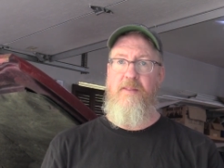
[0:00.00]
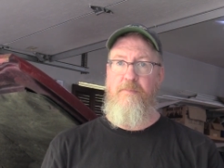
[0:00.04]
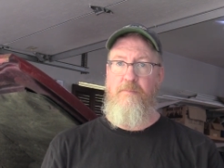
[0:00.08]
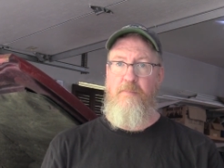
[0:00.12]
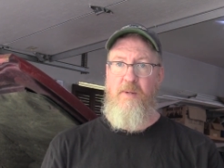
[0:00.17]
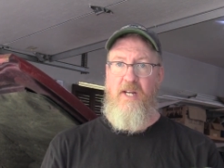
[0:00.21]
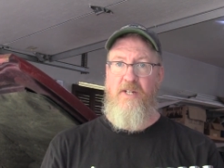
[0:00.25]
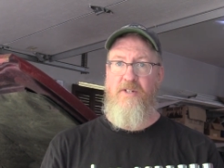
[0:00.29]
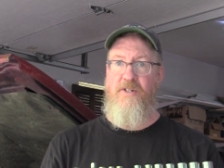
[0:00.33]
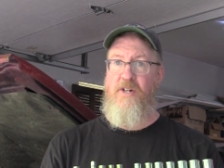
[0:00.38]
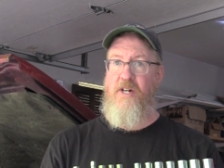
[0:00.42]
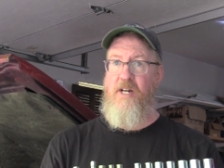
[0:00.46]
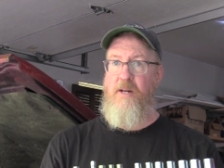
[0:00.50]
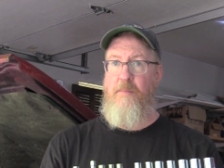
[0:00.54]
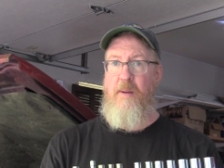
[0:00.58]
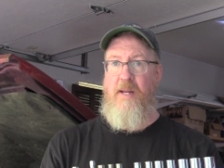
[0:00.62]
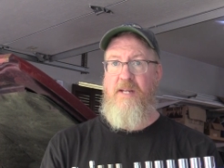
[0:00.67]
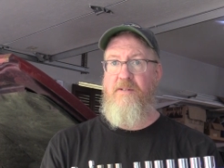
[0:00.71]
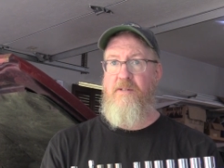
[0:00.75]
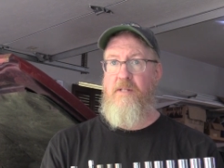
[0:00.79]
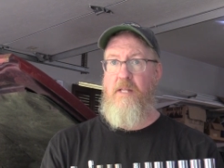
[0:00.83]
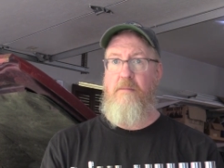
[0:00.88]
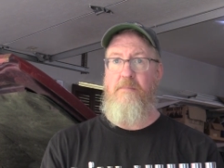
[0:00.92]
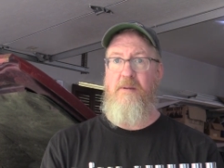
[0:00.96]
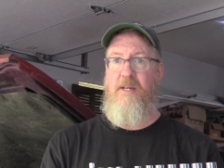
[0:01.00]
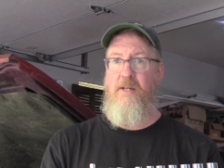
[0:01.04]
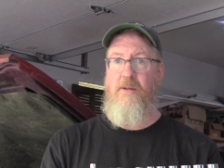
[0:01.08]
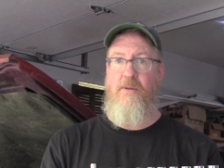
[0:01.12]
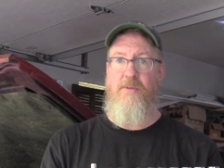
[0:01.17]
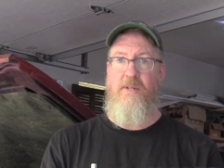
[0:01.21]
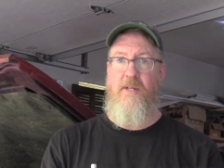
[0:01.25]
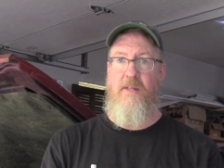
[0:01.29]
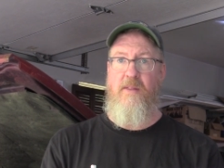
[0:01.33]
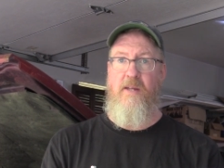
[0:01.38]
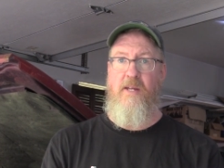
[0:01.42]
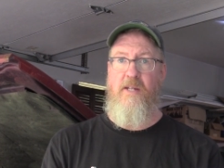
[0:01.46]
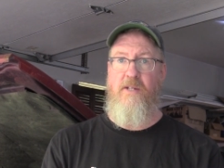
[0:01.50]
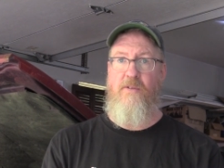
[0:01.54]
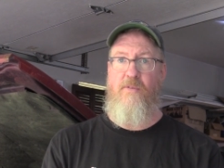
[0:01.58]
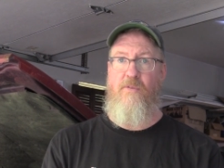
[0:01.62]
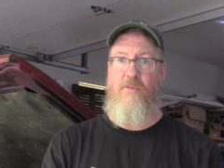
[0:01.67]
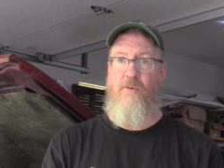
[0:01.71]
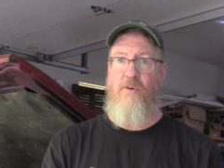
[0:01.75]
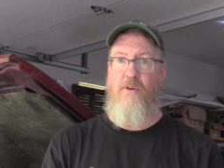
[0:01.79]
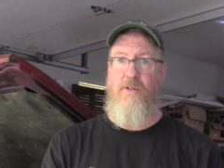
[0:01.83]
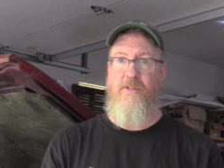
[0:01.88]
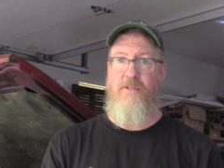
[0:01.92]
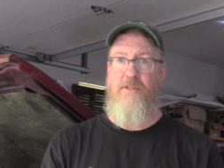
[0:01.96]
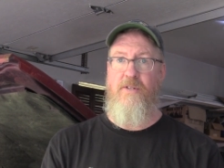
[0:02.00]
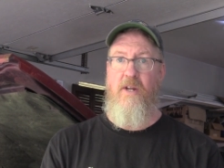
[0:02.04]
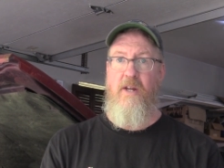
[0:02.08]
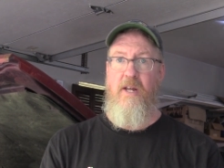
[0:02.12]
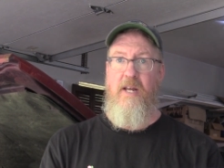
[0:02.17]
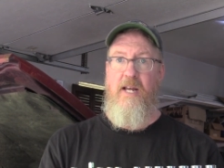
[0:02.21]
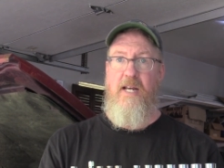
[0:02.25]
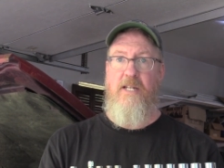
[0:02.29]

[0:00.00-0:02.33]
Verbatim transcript: because you're going to basically be using these for as,